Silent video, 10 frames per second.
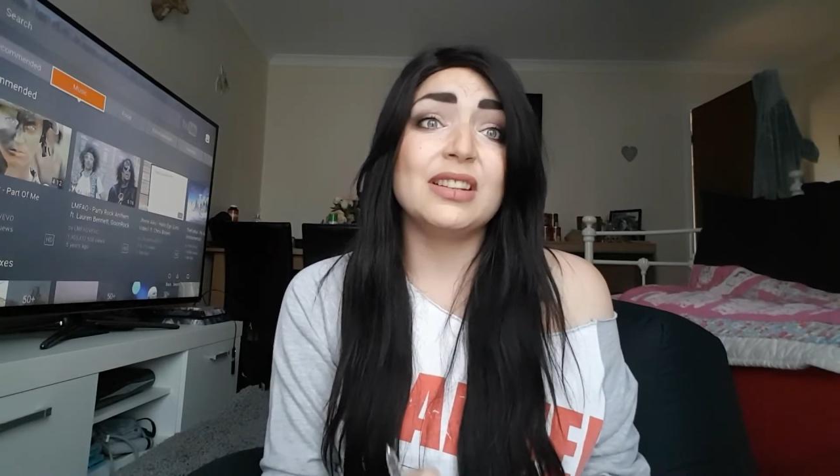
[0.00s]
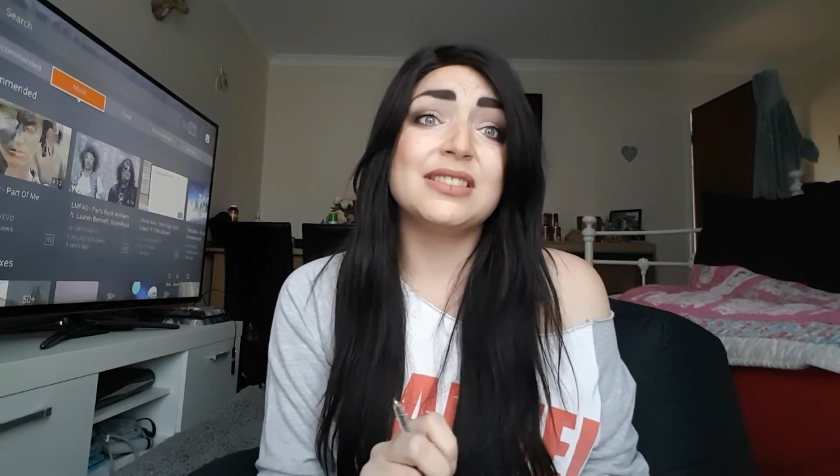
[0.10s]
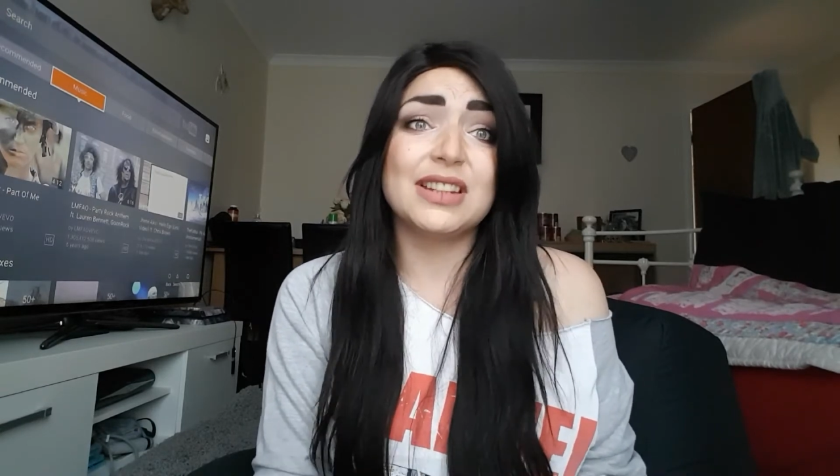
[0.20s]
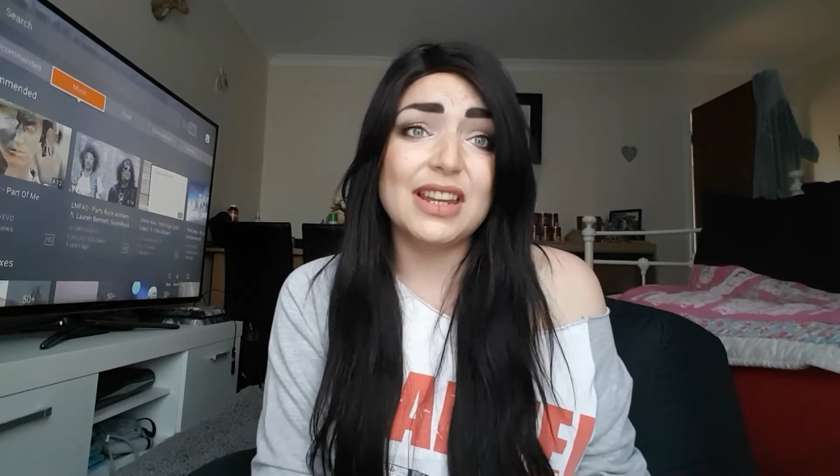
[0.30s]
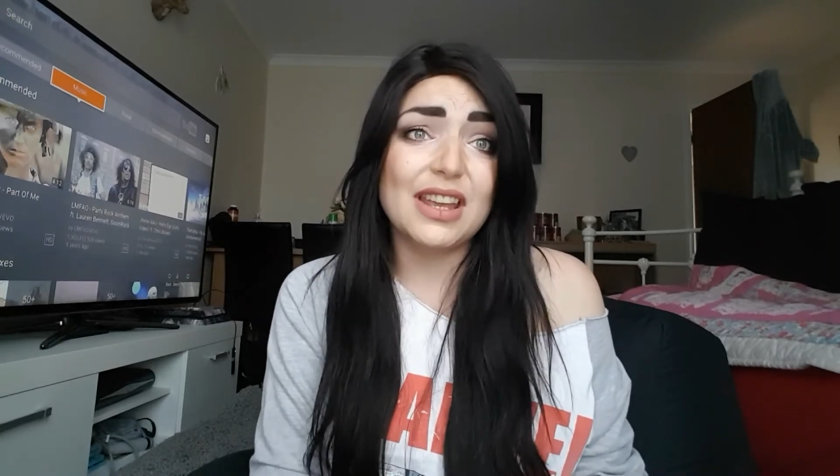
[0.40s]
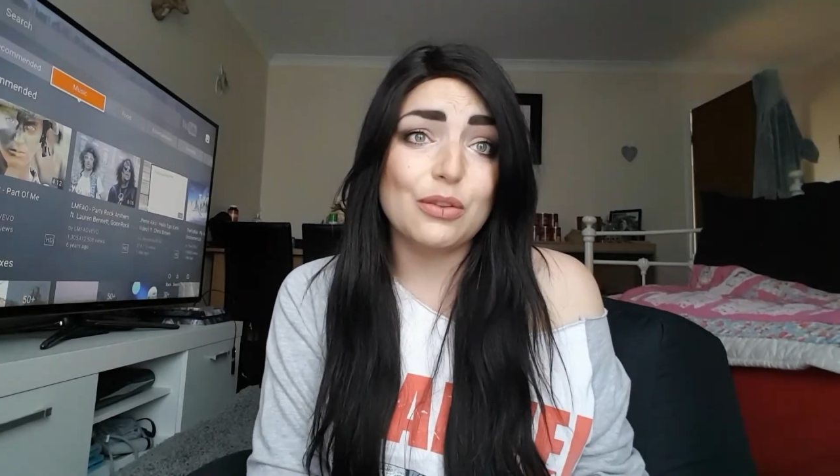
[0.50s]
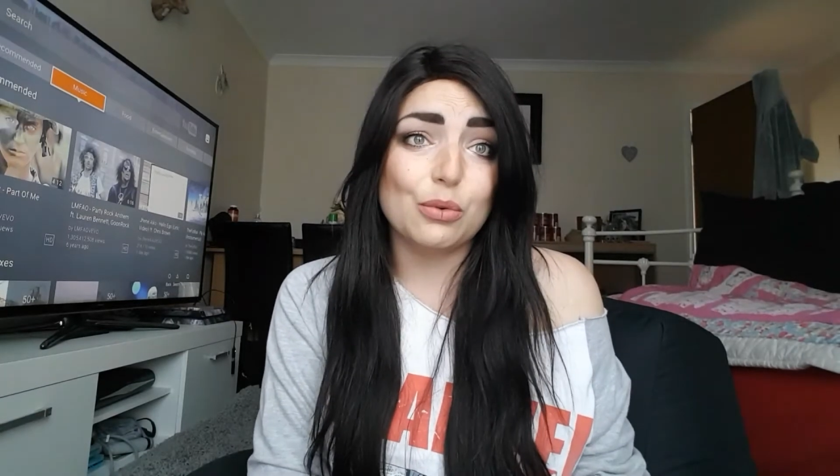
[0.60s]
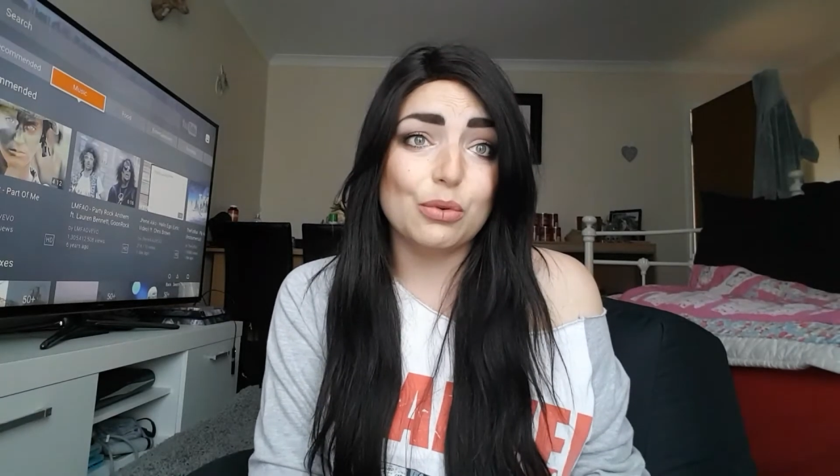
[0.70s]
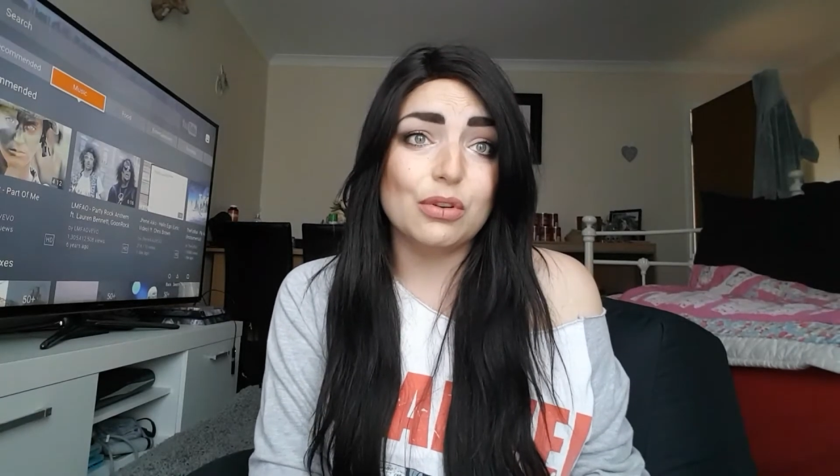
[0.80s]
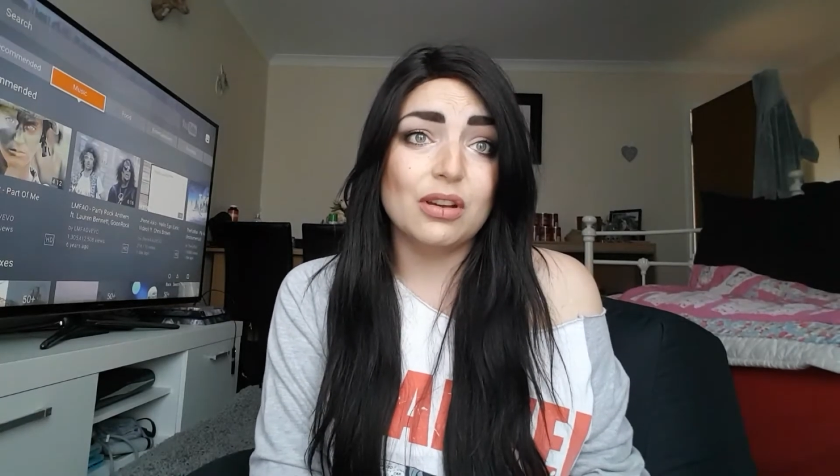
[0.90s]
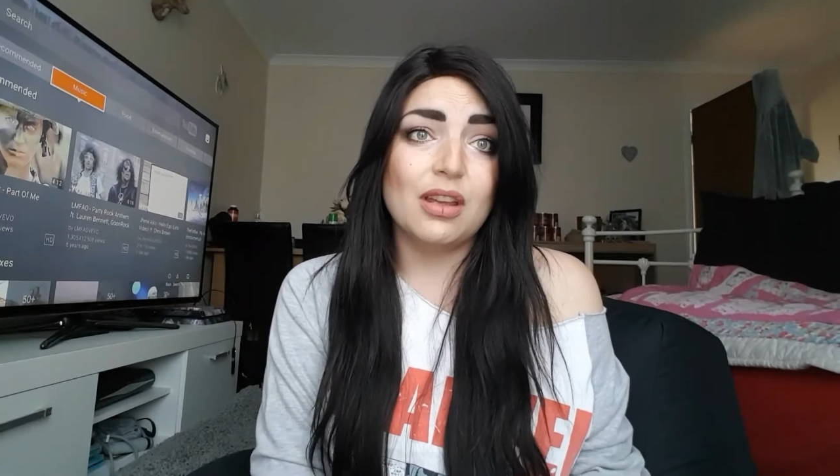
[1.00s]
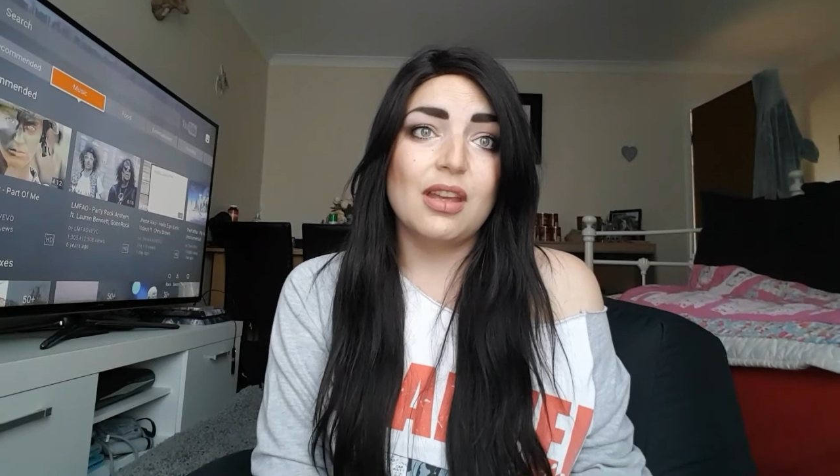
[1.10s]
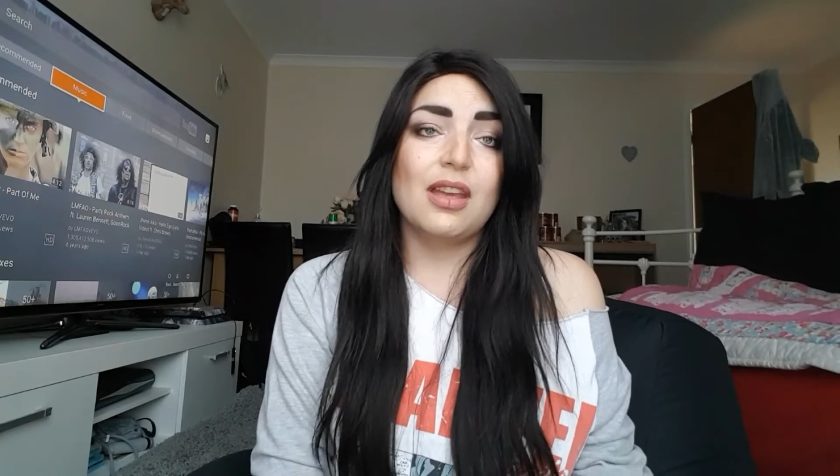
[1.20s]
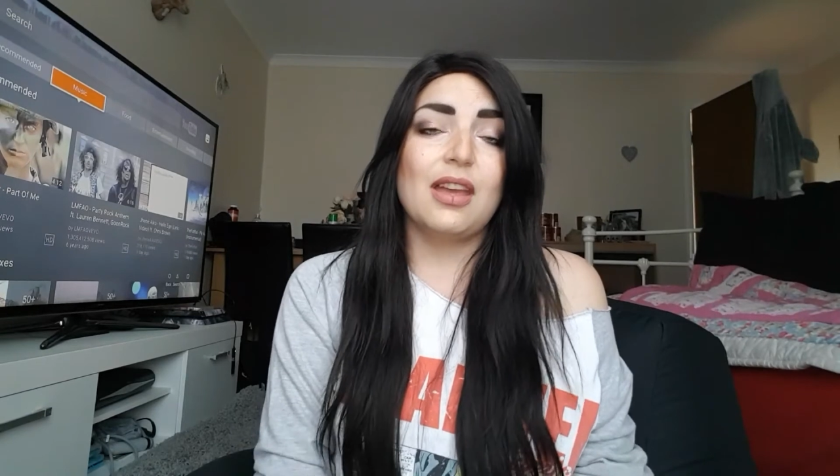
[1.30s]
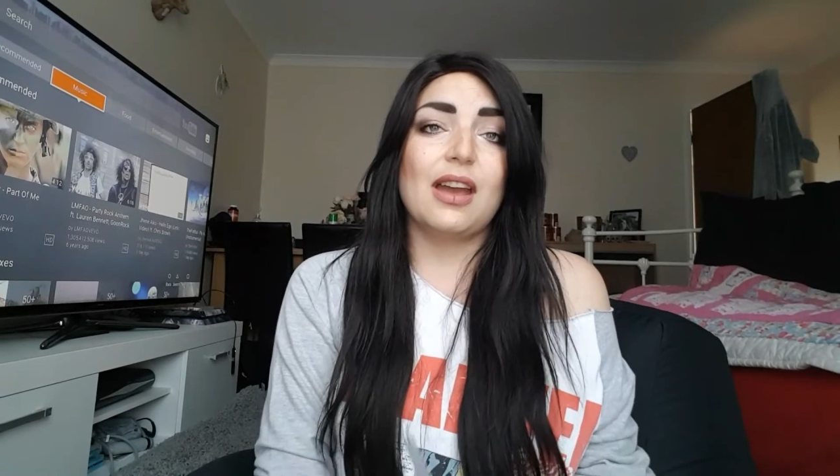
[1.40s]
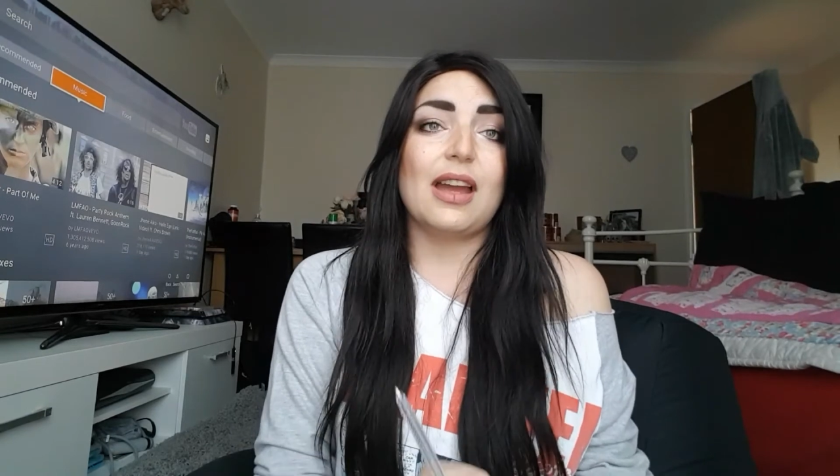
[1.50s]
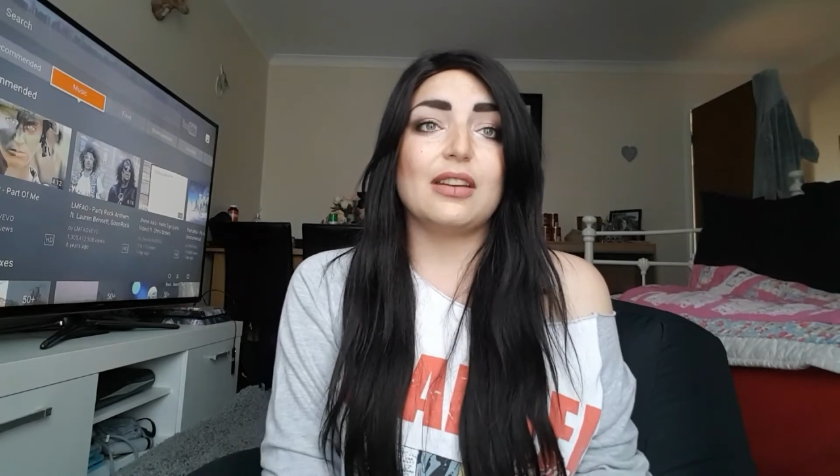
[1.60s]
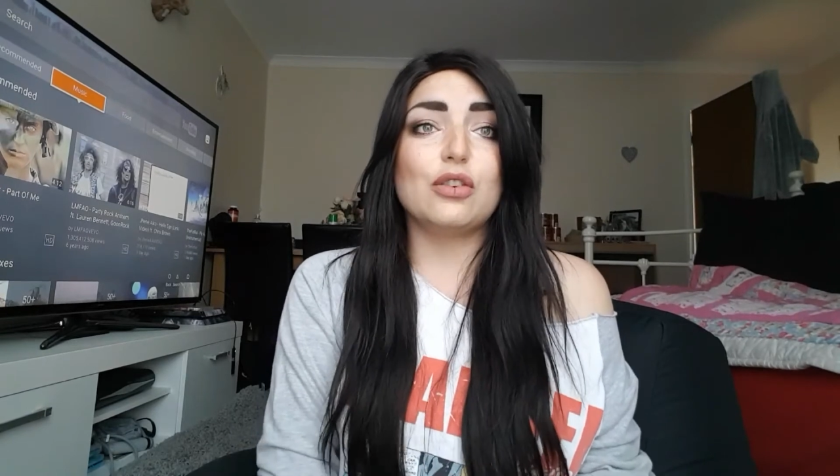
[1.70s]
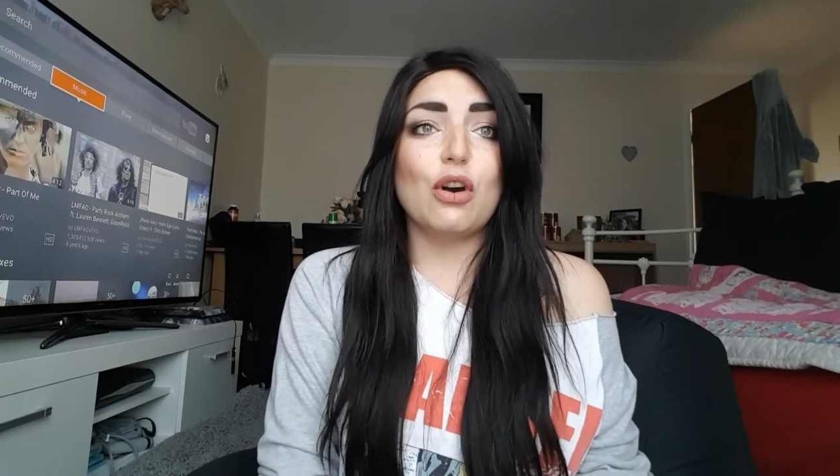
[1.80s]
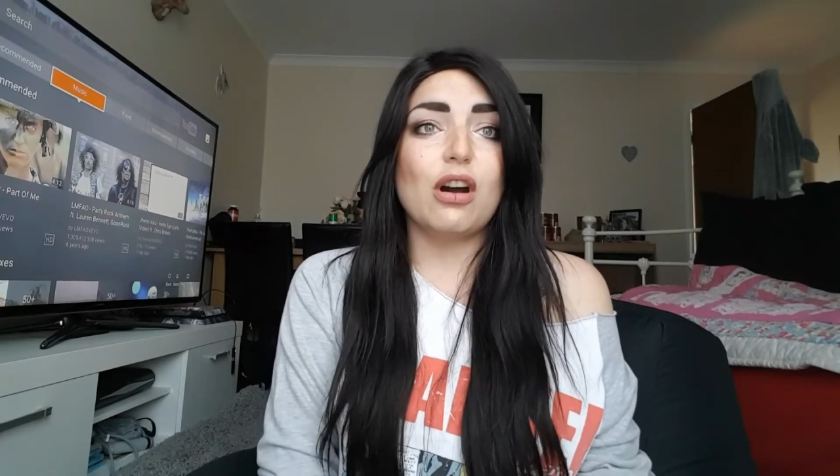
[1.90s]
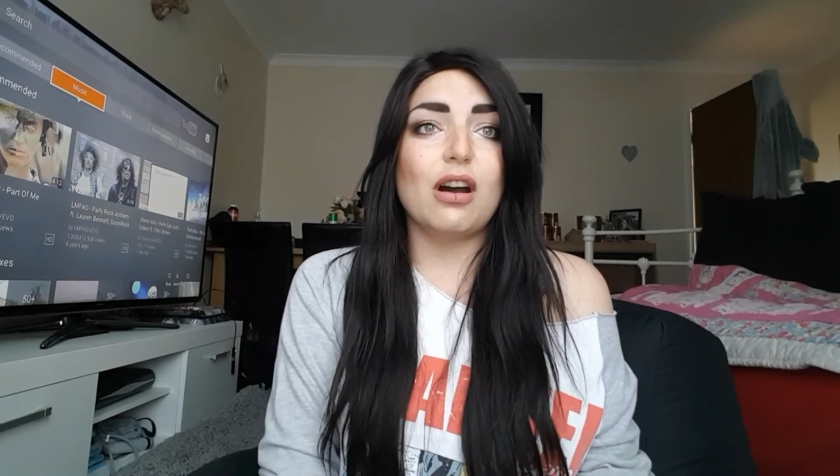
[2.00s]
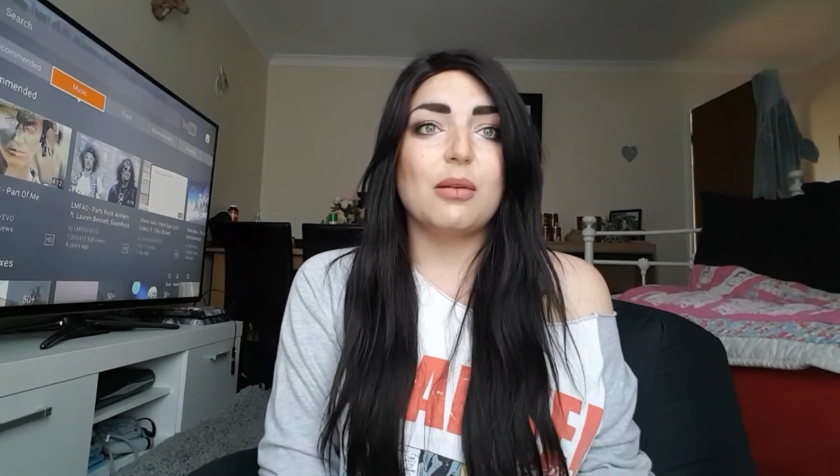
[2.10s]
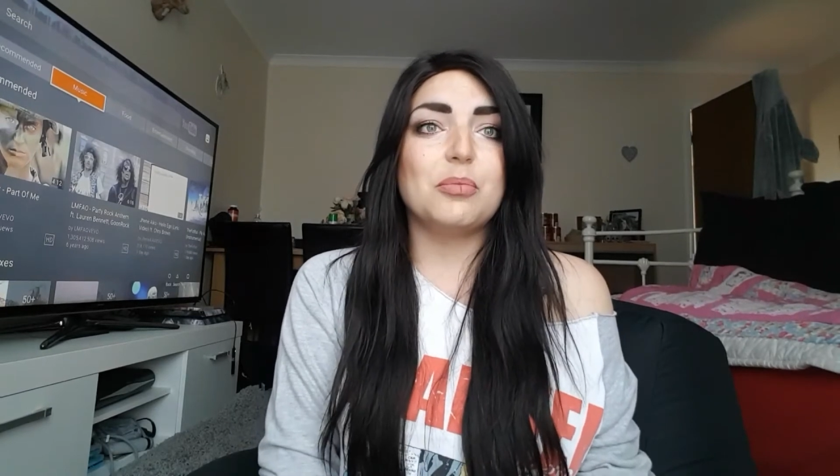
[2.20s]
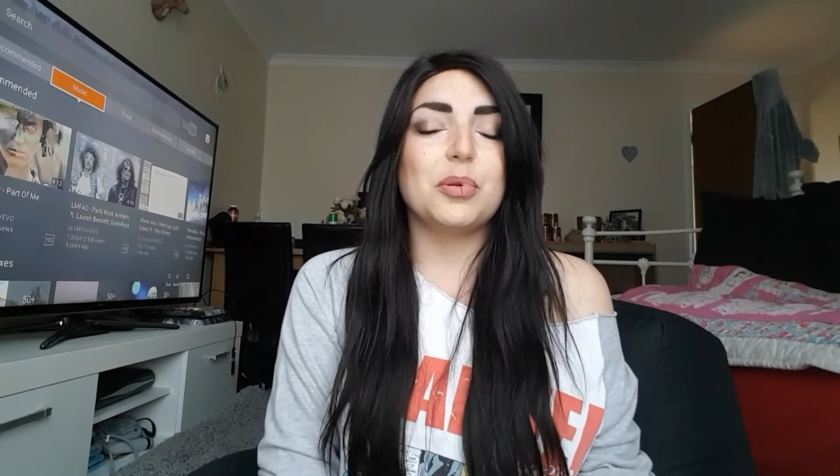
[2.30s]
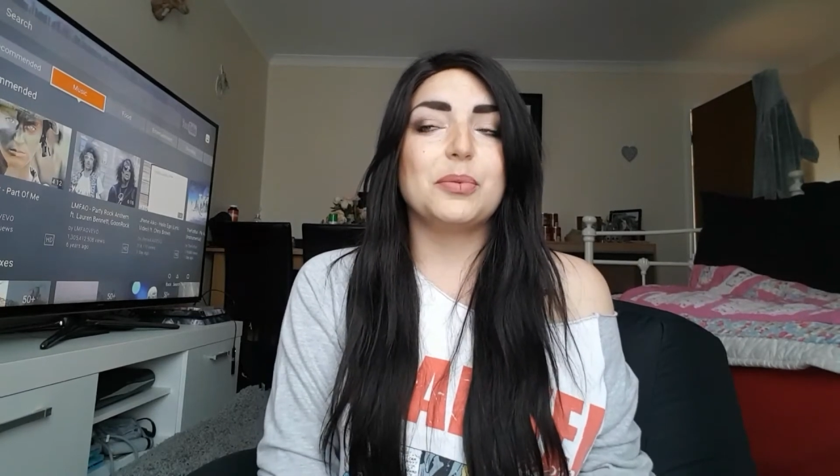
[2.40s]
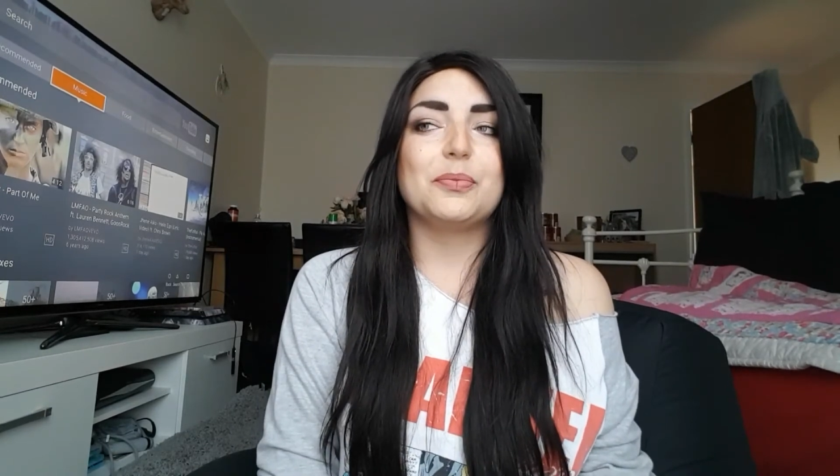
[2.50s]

Today, though, I got up